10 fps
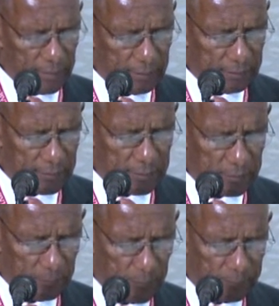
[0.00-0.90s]
and
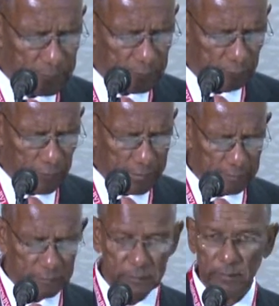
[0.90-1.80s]
intends to publish the
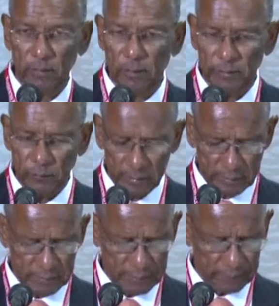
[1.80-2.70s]
findings in the coming
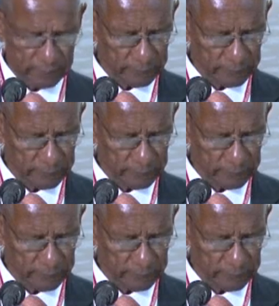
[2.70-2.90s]
weeks.